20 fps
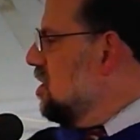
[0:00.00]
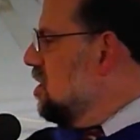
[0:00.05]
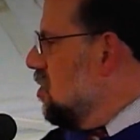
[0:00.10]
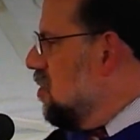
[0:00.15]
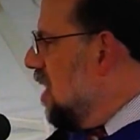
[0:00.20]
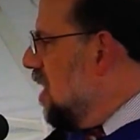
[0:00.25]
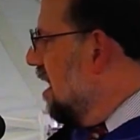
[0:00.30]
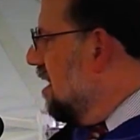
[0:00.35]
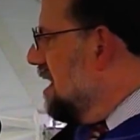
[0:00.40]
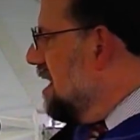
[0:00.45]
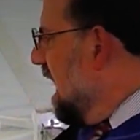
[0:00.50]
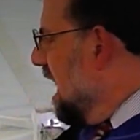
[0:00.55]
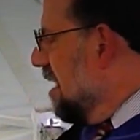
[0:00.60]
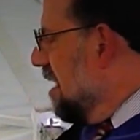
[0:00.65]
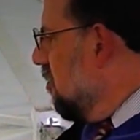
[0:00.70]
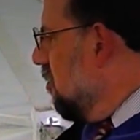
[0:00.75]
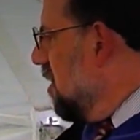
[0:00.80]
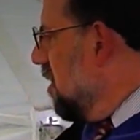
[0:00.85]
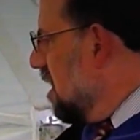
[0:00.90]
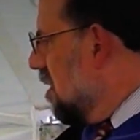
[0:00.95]
you are
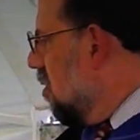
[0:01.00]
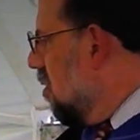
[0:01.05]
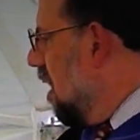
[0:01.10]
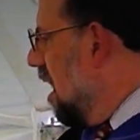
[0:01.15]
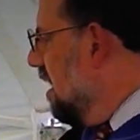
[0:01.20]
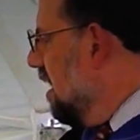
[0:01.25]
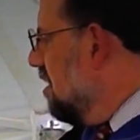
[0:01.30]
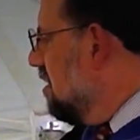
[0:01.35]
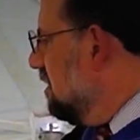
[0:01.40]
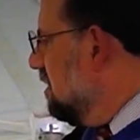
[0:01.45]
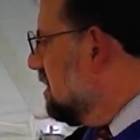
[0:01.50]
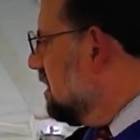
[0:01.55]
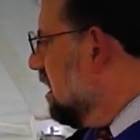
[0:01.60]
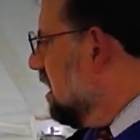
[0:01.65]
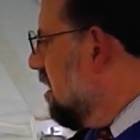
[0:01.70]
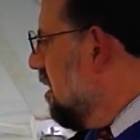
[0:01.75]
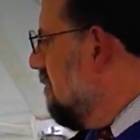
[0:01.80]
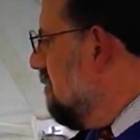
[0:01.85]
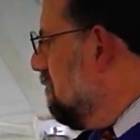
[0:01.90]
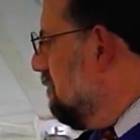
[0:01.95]
not required
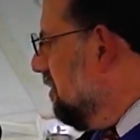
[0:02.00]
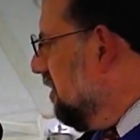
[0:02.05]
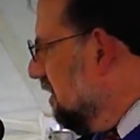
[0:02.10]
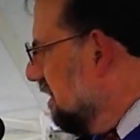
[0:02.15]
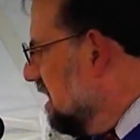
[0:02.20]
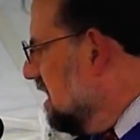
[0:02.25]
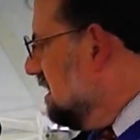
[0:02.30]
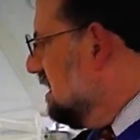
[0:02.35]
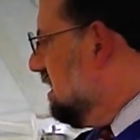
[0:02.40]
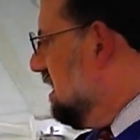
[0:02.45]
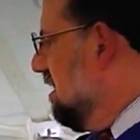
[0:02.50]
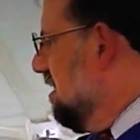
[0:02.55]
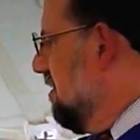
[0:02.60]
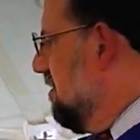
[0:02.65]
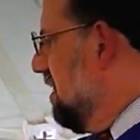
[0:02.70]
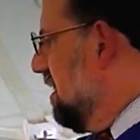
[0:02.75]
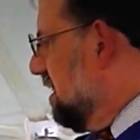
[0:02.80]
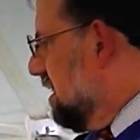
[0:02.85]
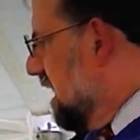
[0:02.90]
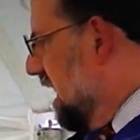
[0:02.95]
to complete
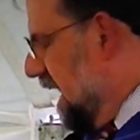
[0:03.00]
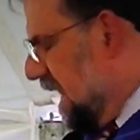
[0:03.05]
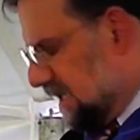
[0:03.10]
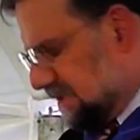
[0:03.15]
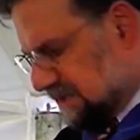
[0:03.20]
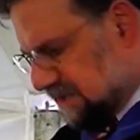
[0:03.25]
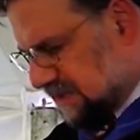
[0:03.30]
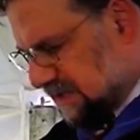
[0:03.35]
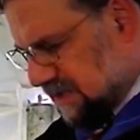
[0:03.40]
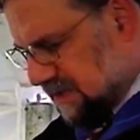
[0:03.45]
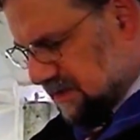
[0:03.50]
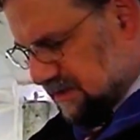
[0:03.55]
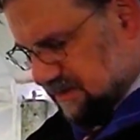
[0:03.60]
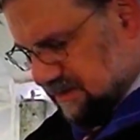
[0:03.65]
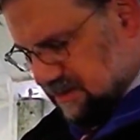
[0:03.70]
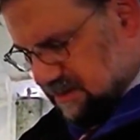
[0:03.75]
the task,